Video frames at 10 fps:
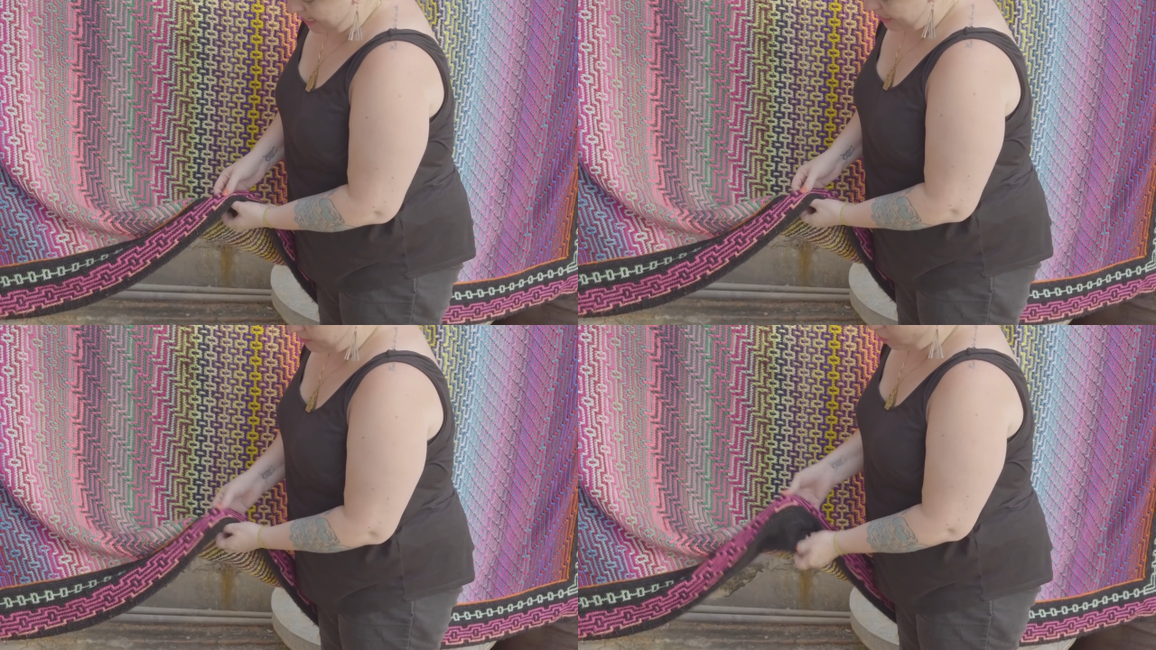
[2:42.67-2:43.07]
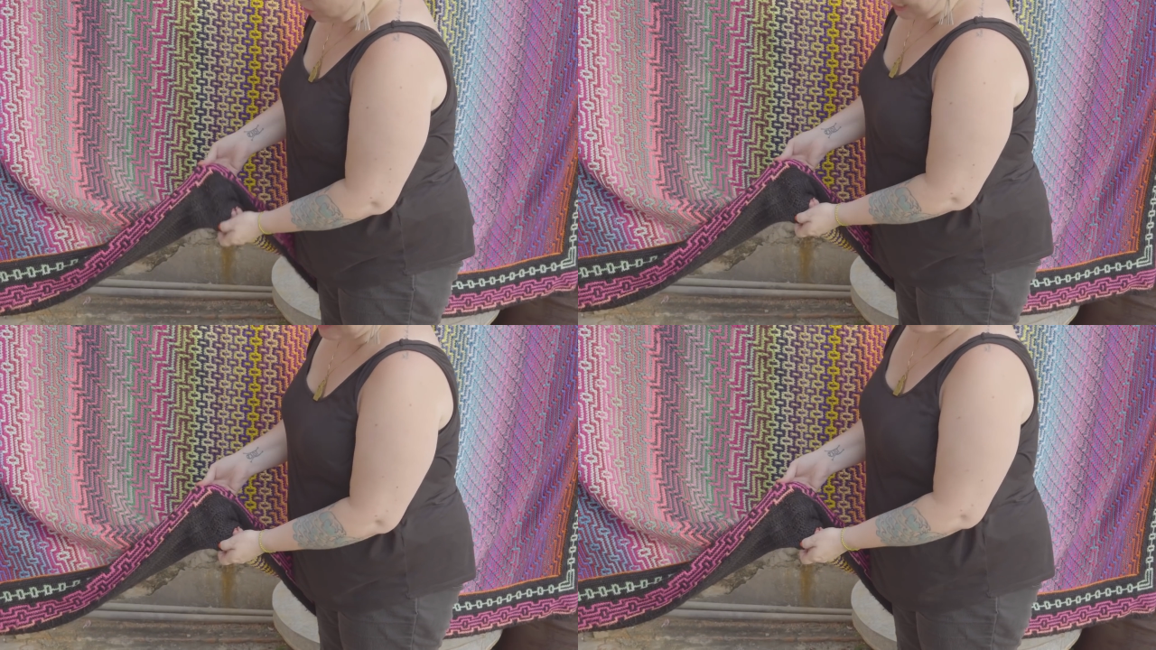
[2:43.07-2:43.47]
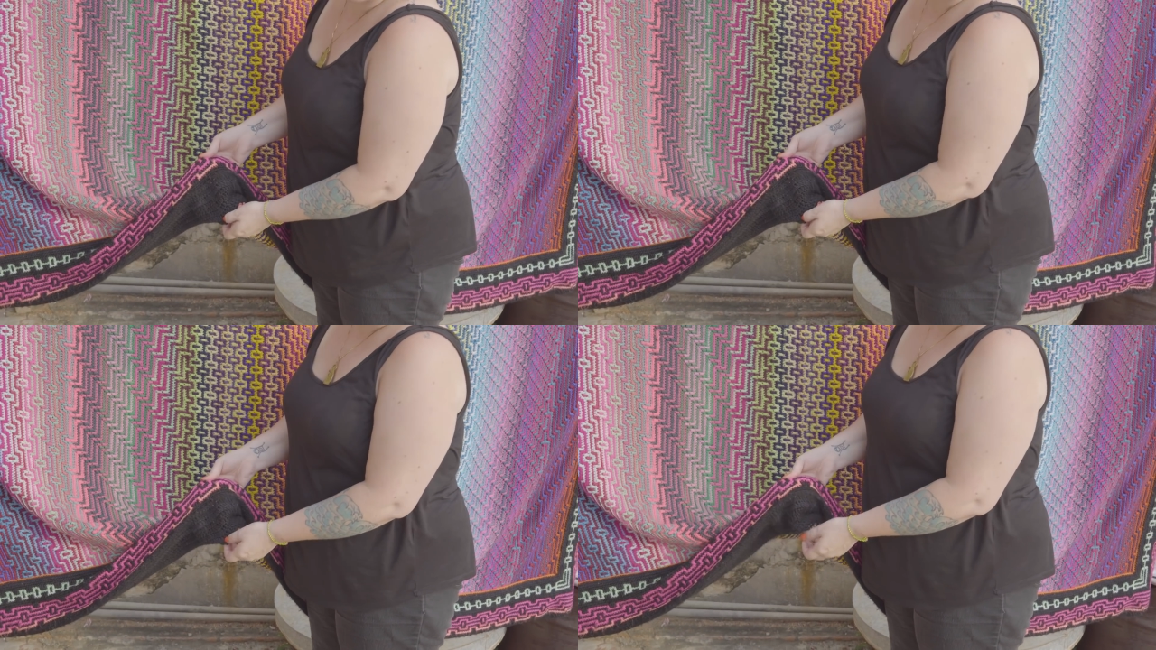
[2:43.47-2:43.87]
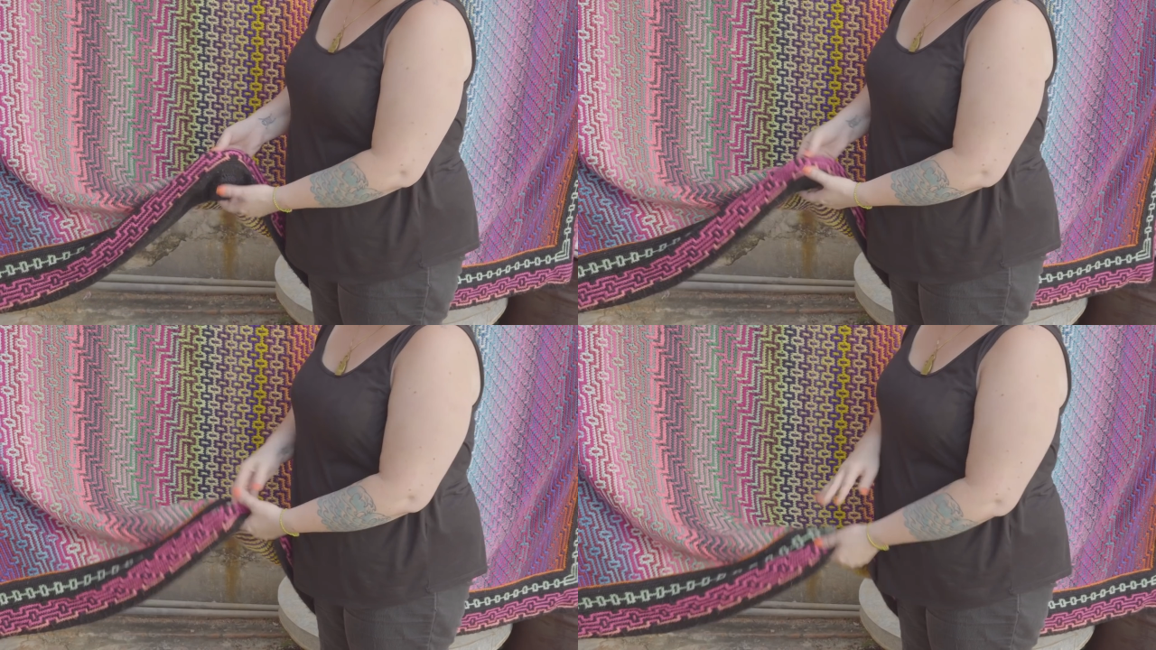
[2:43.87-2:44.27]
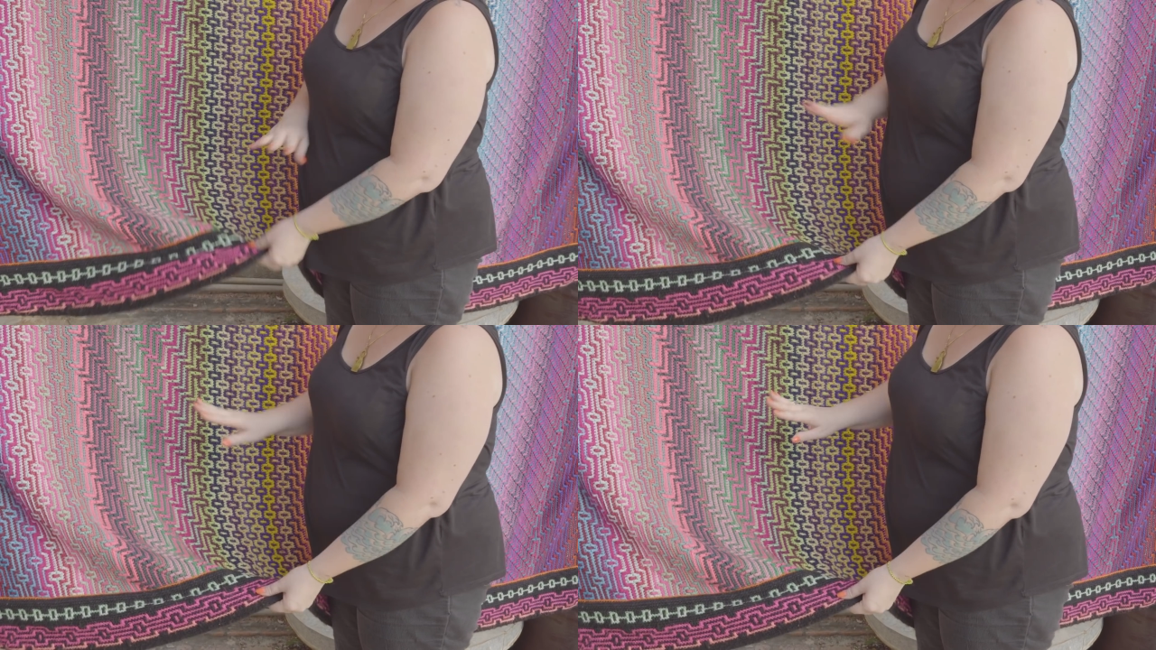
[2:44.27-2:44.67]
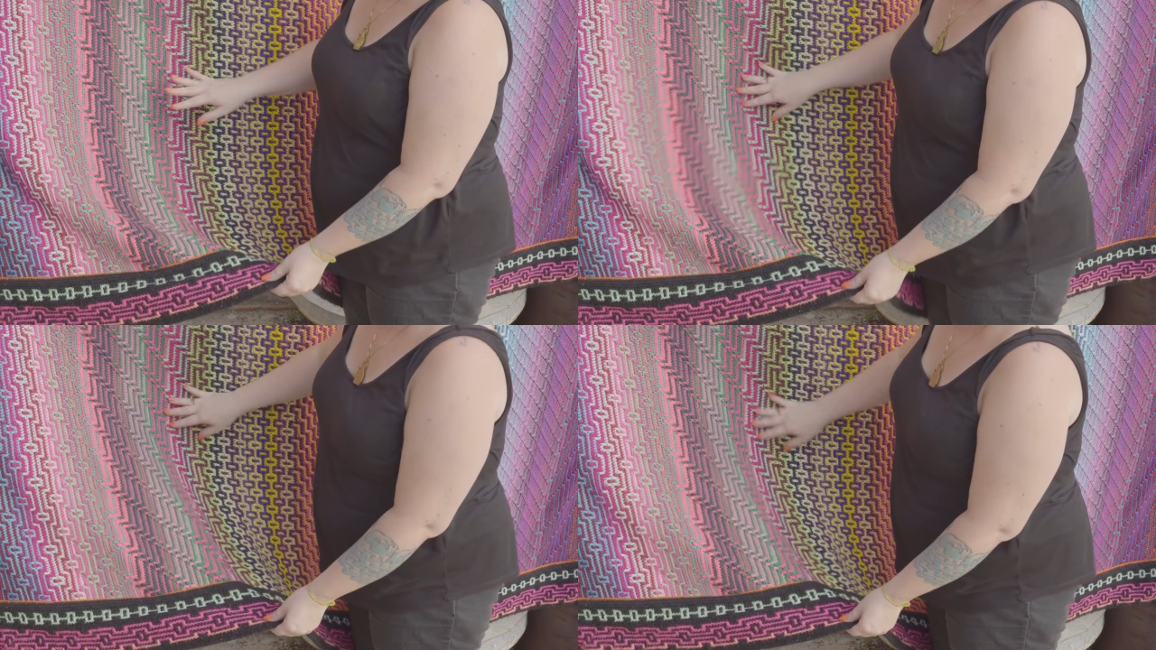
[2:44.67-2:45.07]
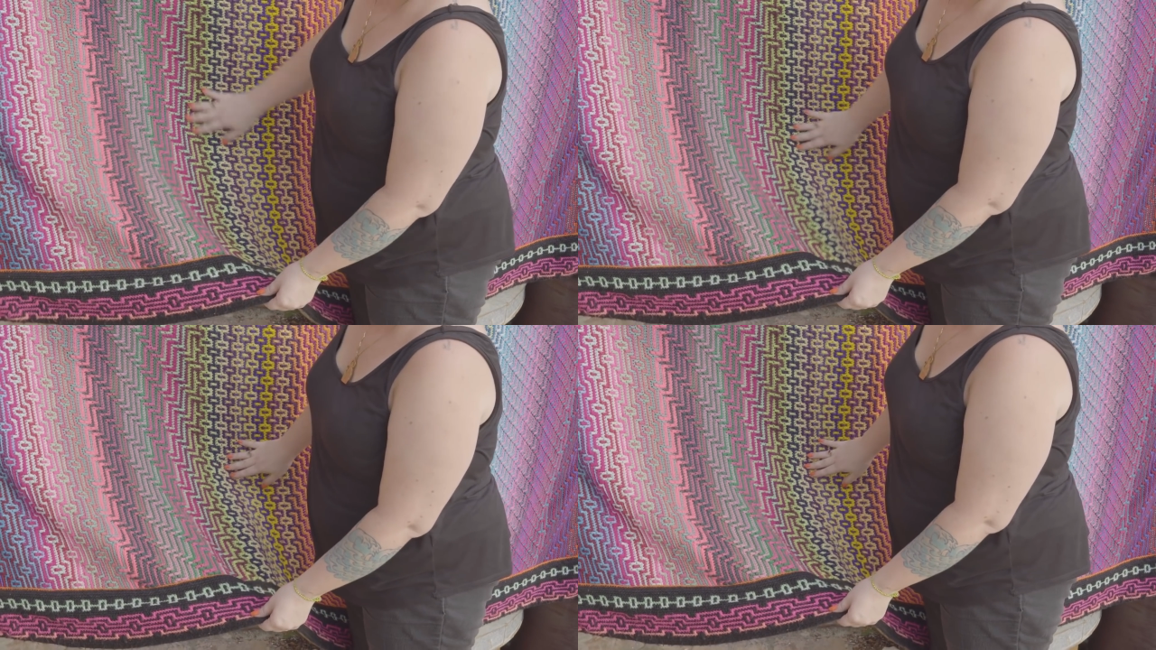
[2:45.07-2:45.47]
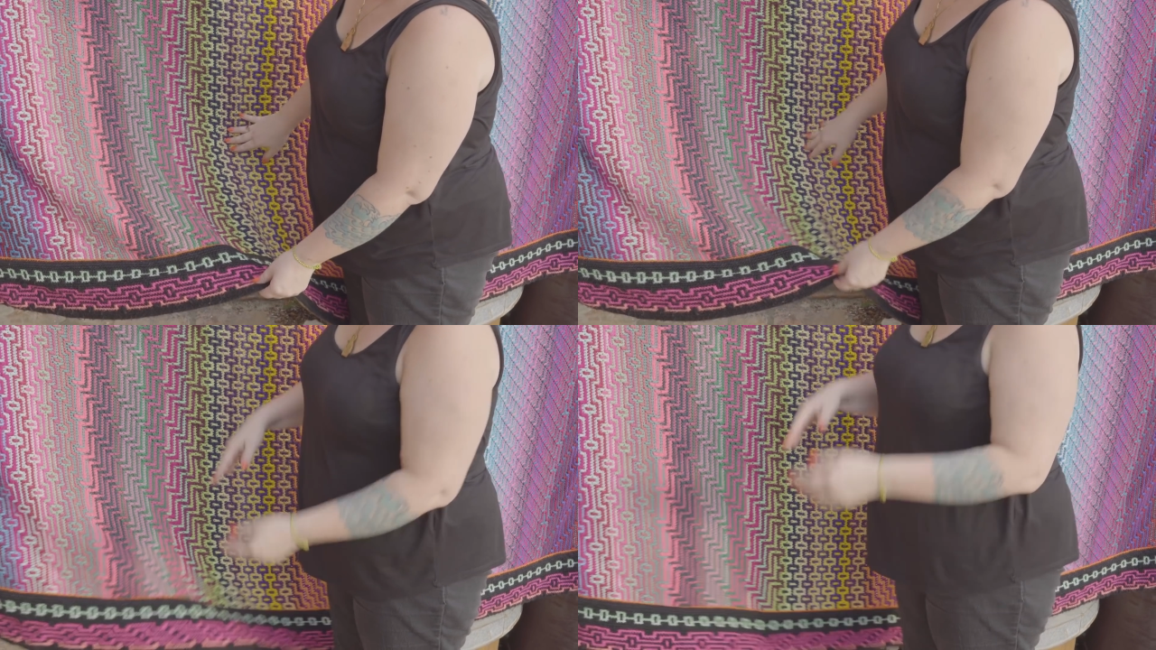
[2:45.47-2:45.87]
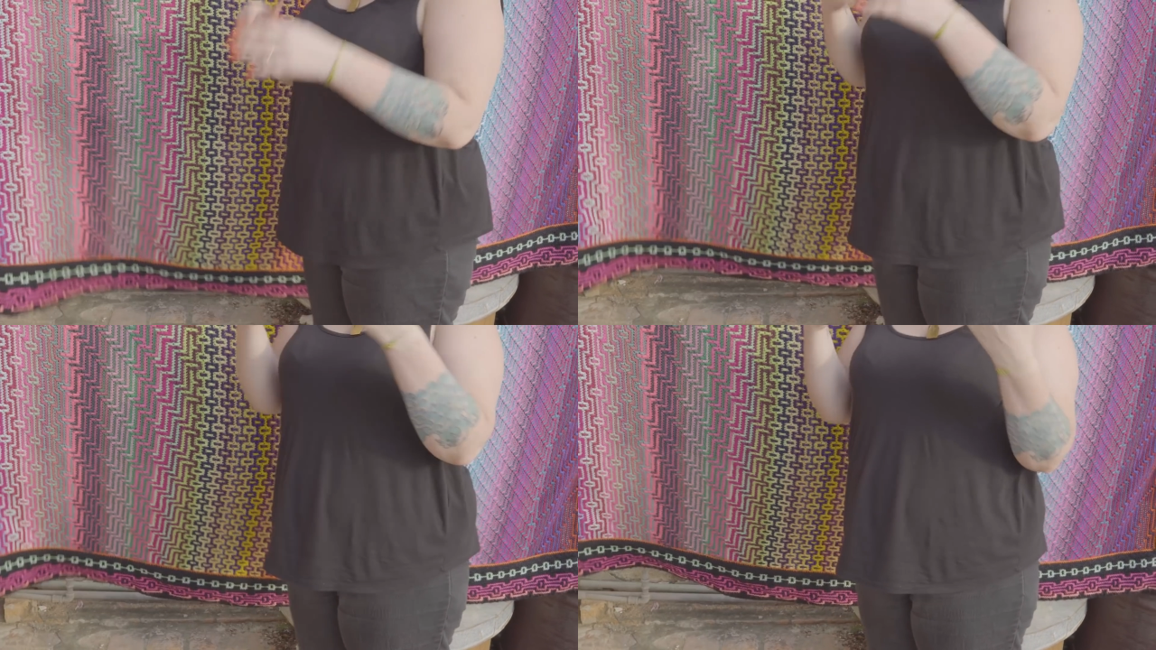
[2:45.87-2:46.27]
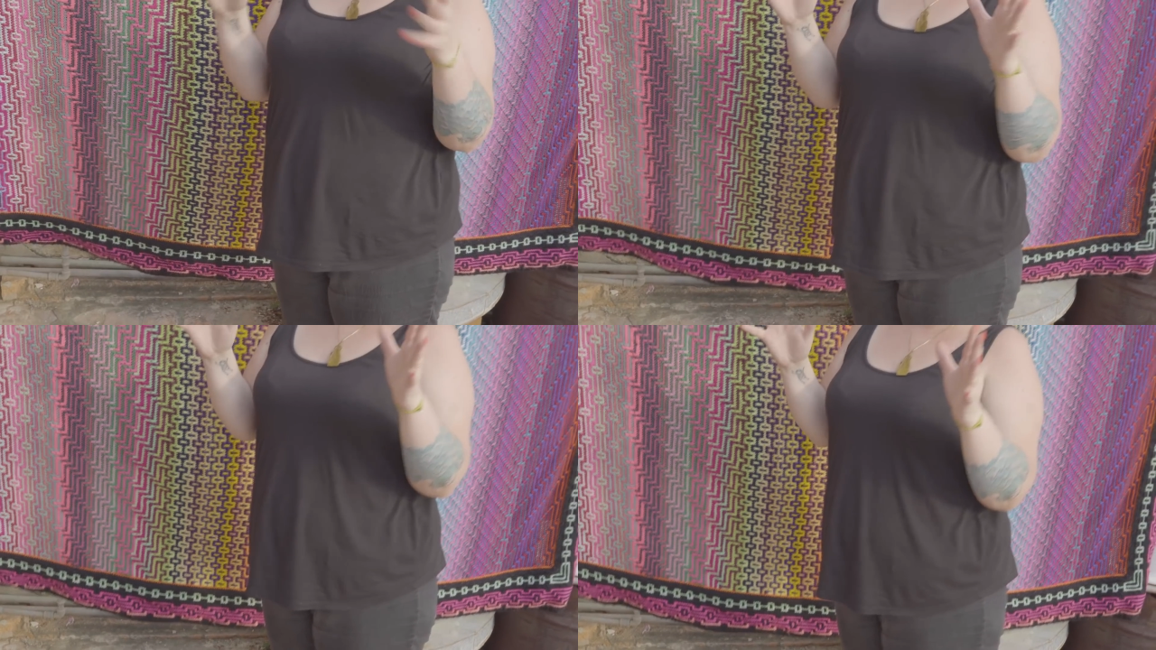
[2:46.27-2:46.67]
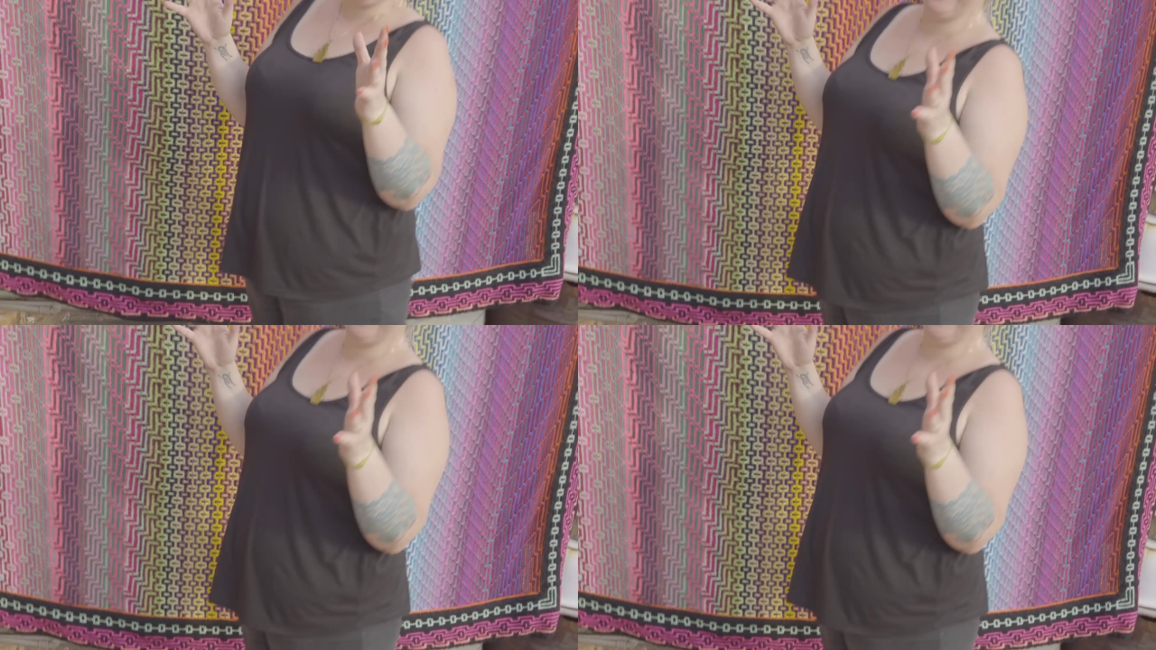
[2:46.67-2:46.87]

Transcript: (no speaker visible)